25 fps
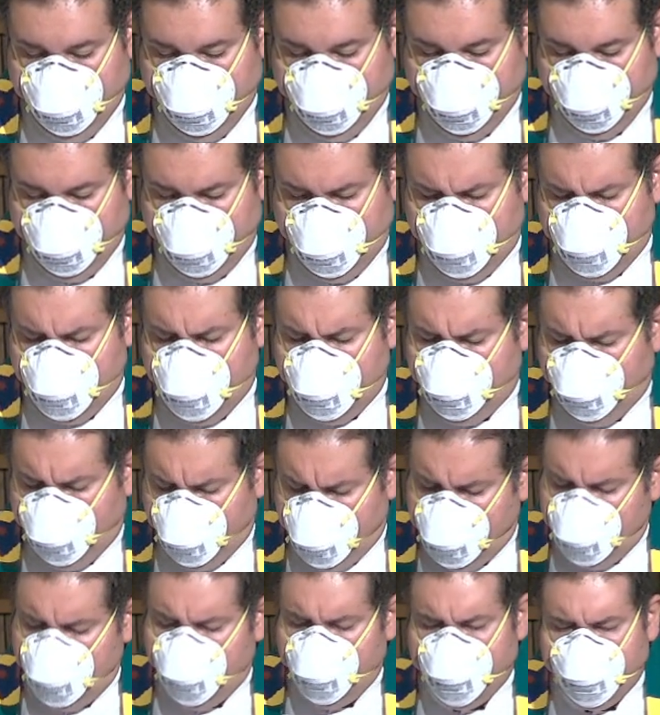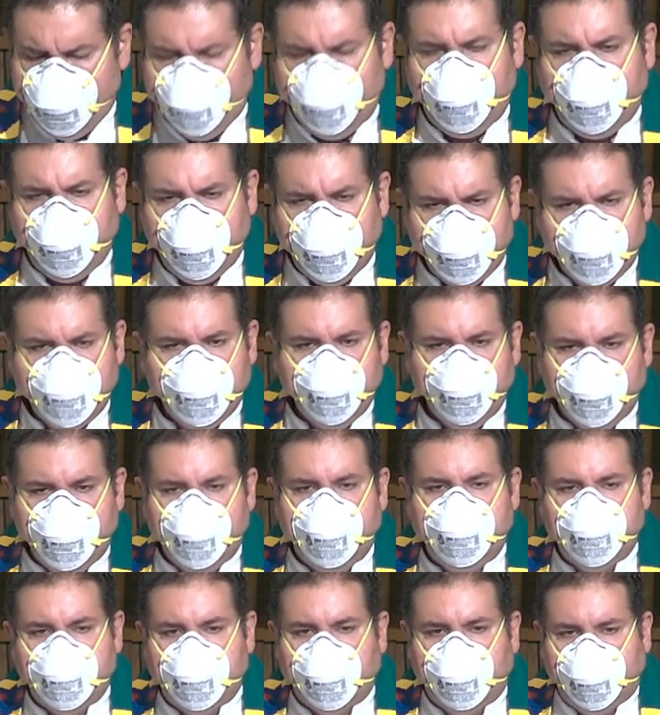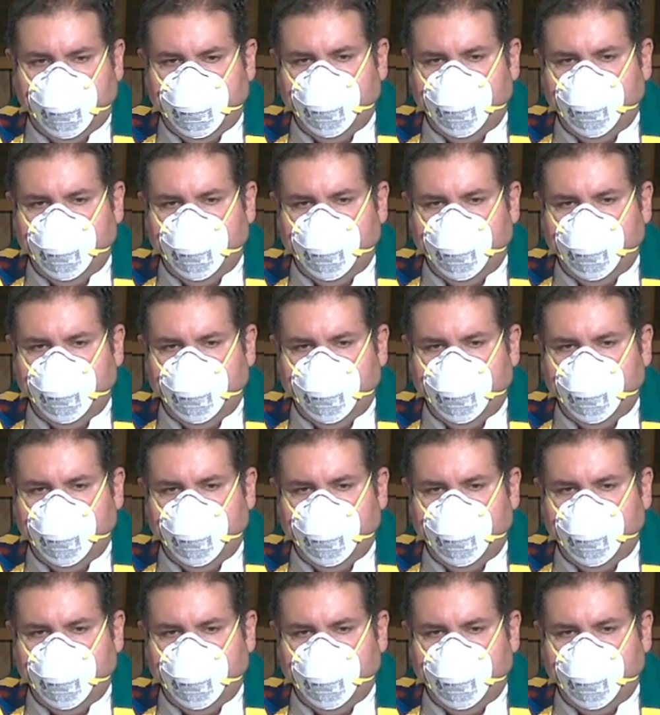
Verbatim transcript: And we forget our faith too easily.